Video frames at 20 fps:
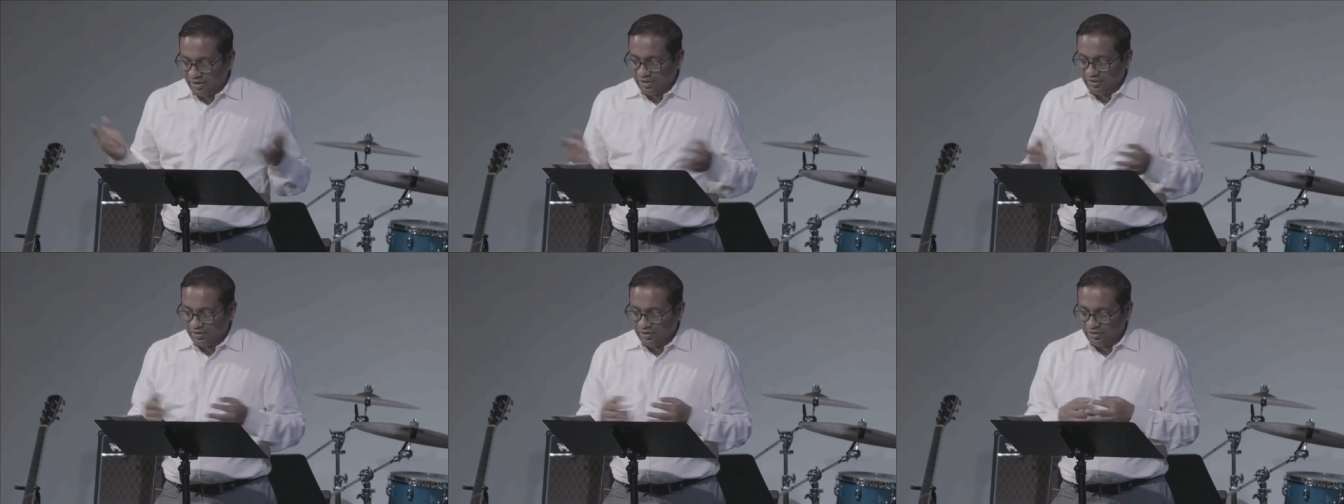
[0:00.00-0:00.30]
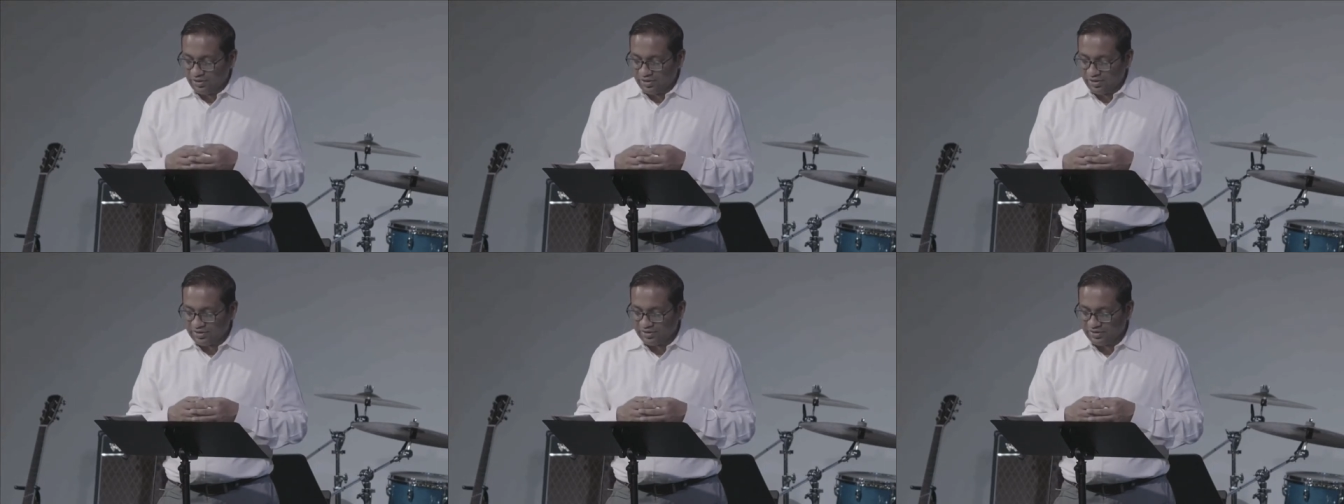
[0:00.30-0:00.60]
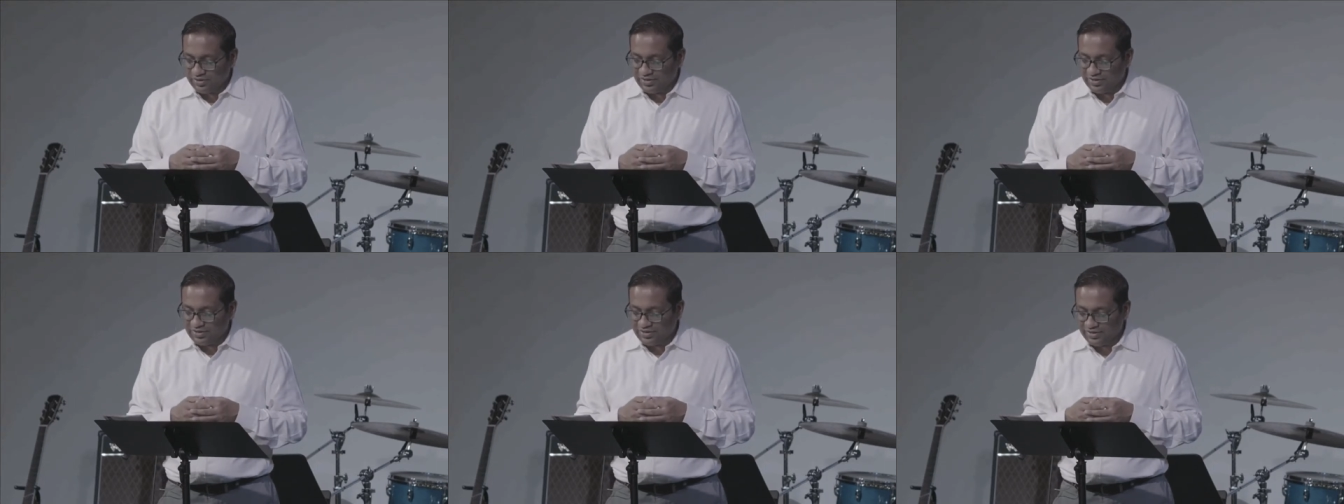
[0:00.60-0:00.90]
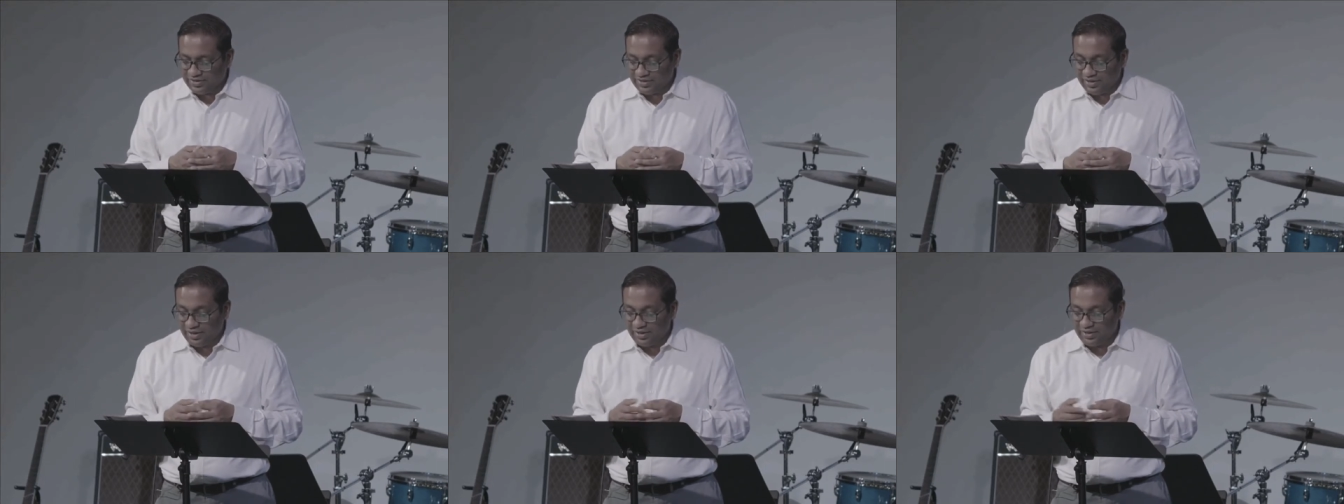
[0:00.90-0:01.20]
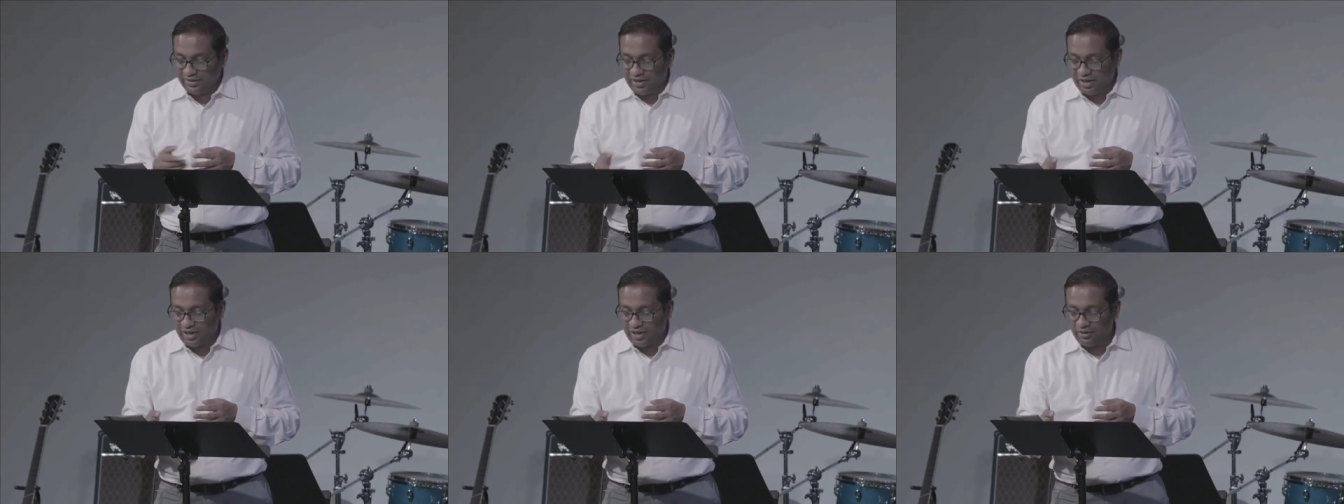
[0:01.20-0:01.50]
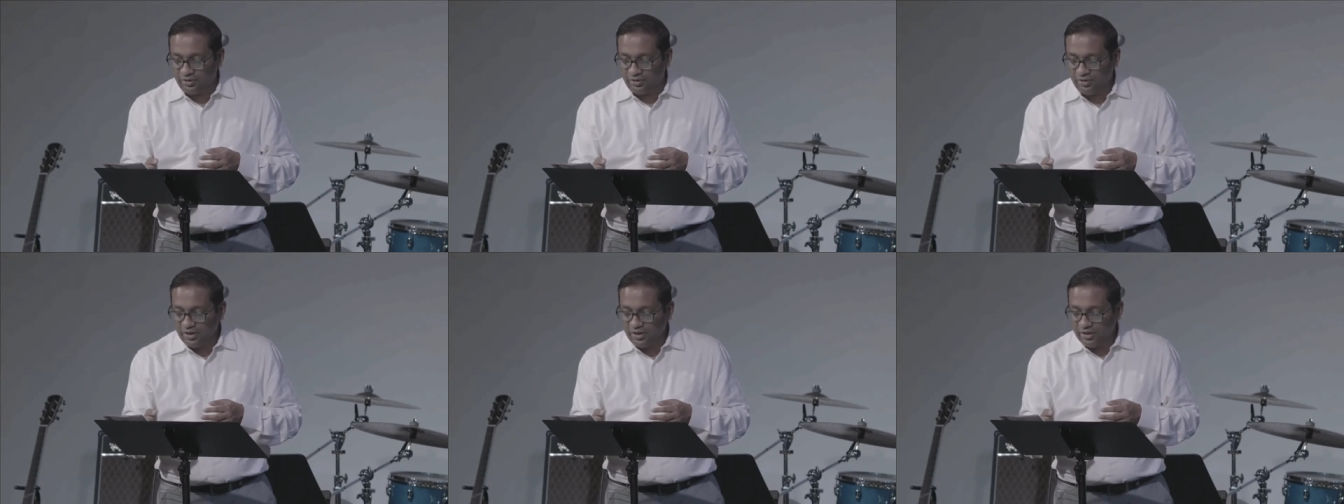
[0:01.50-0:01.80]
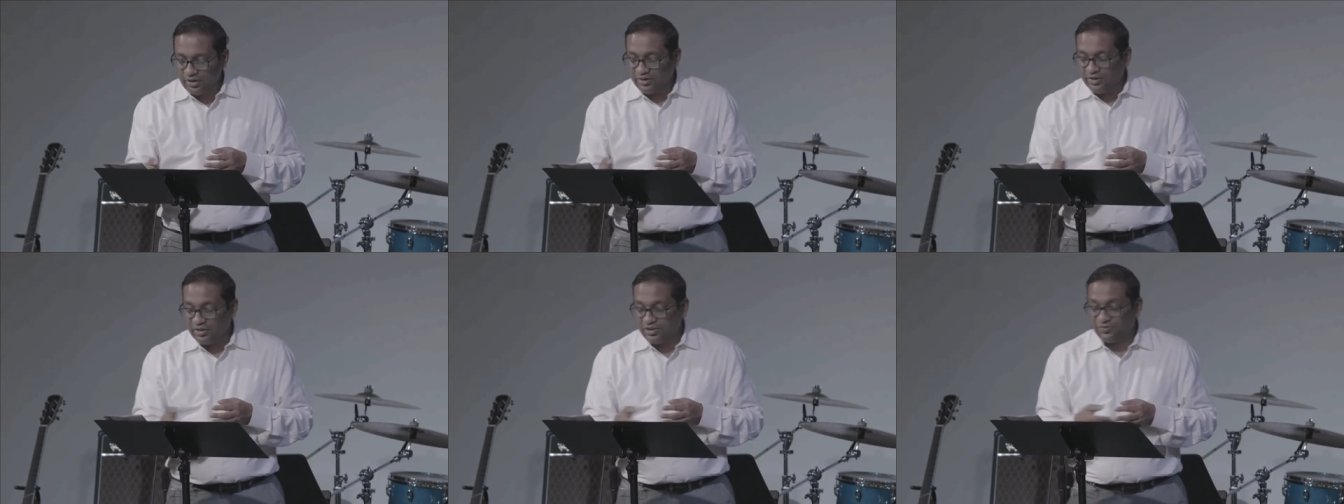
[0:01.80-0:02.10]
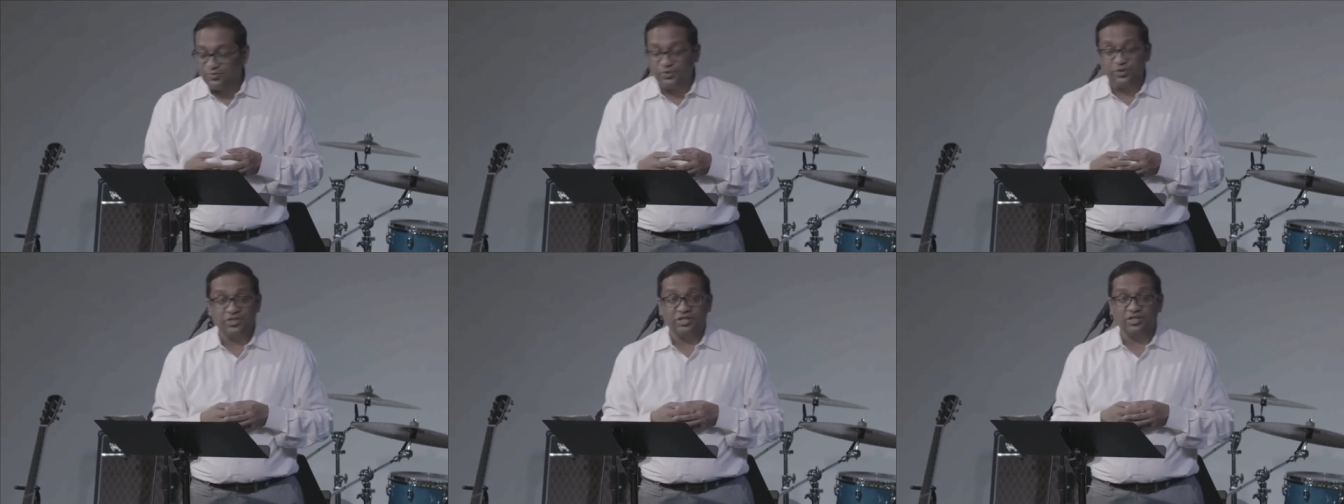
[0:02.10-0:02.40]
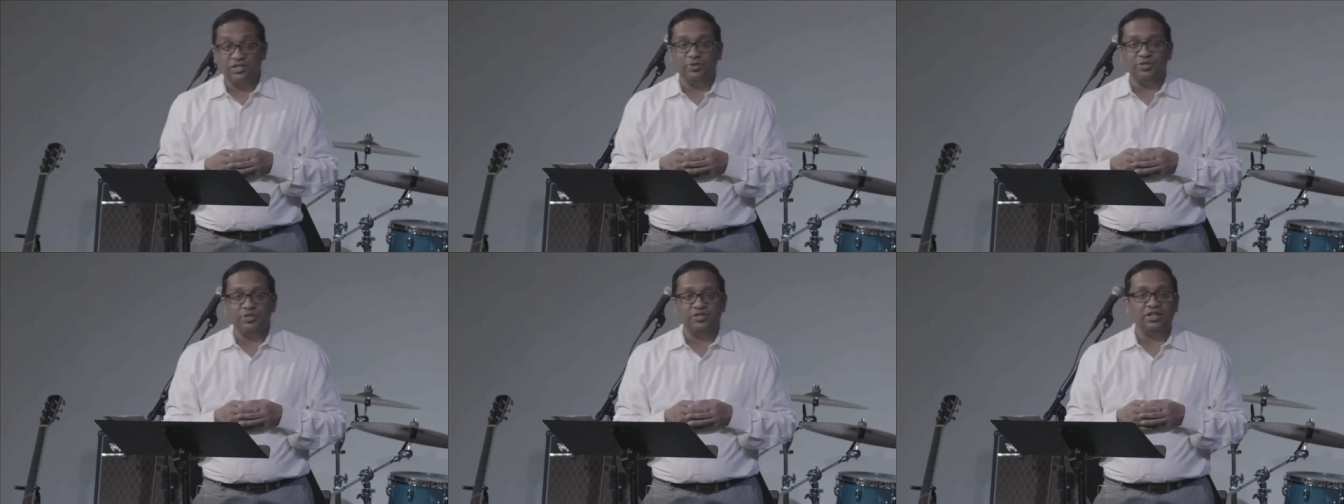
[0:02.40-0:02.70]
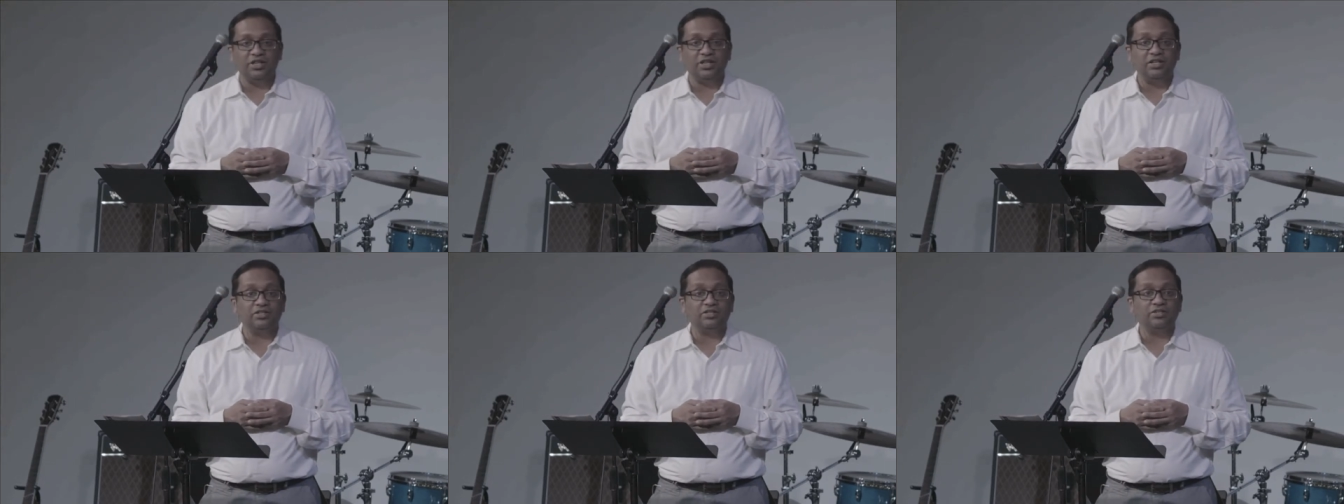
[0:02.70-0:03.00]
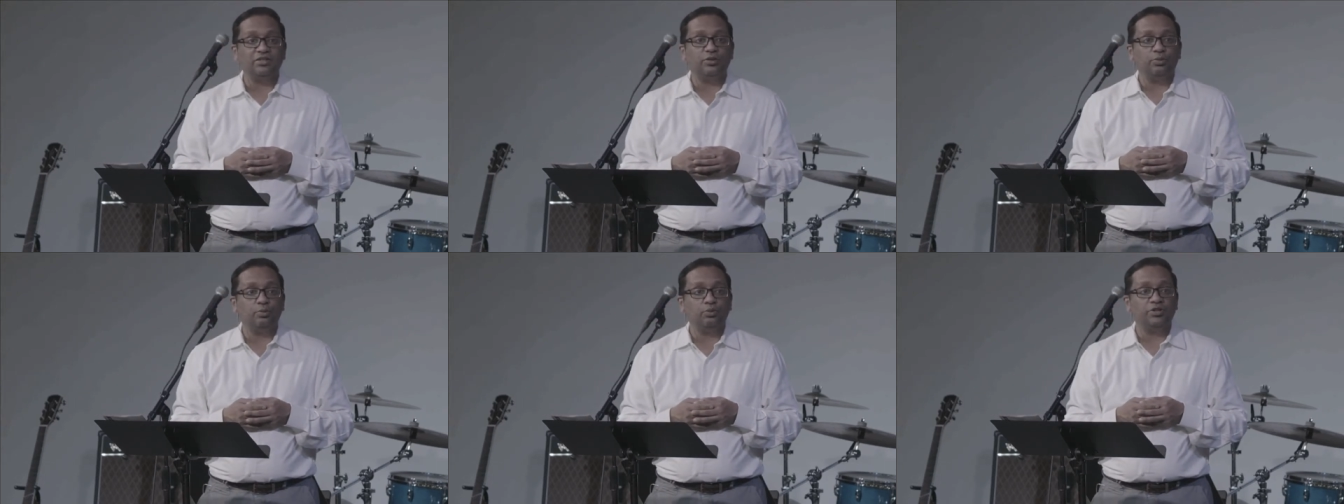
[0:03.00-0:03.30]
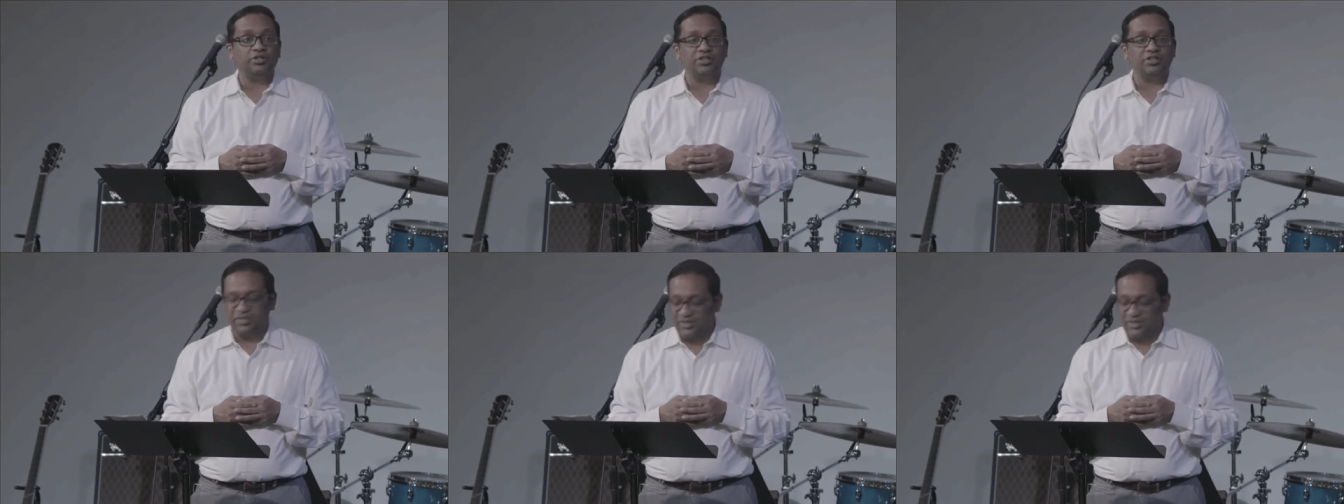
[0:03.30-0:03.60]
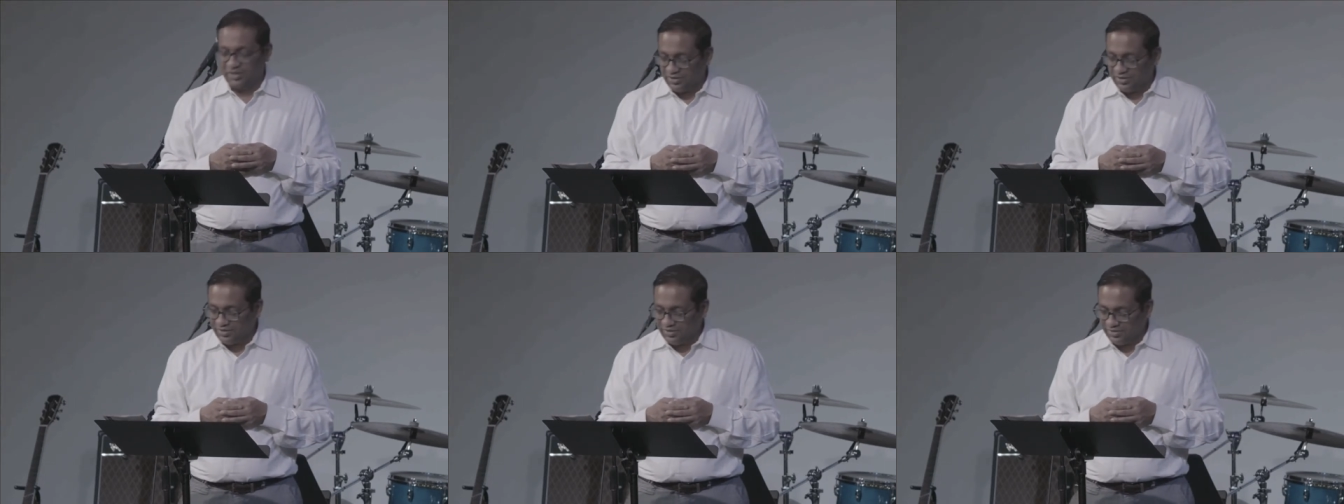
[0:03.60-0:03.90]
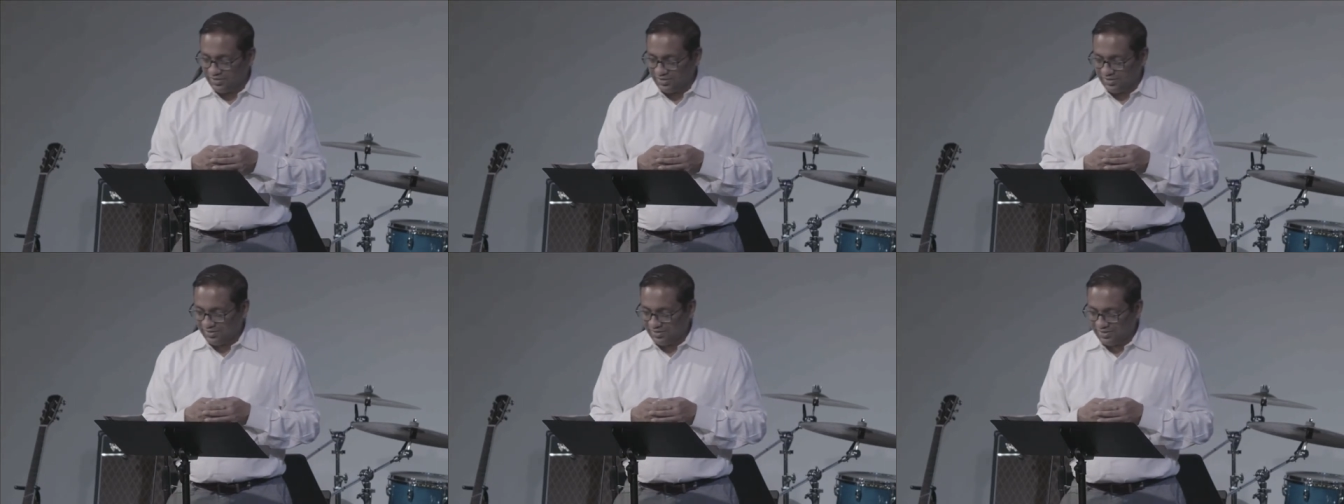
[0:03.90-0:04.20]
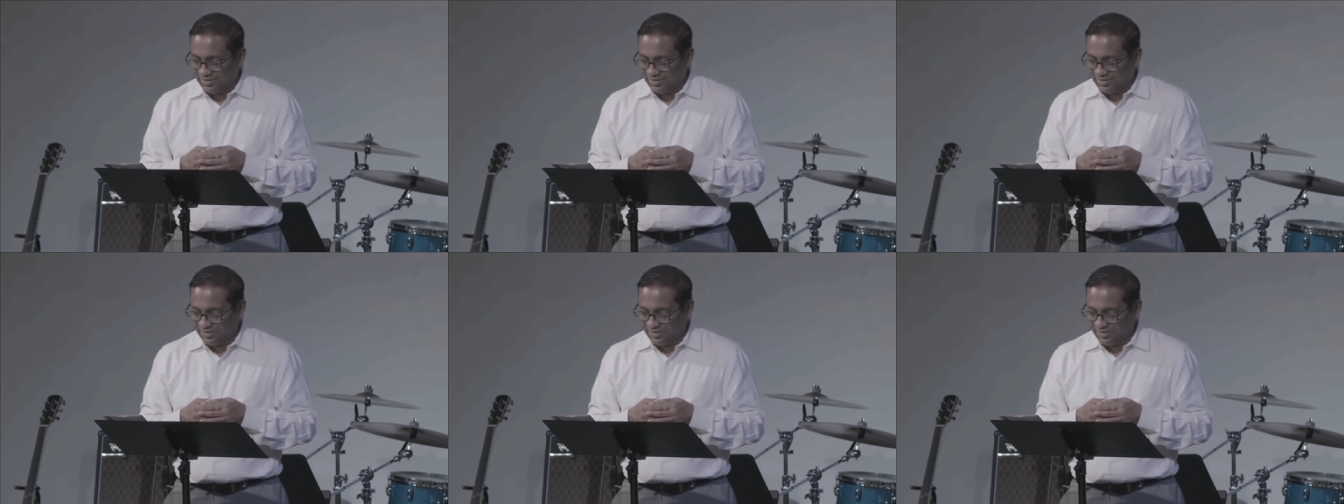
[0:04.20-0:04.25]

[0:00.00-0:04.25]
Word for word: Notice that sin now in this verse has been changed to the word sins.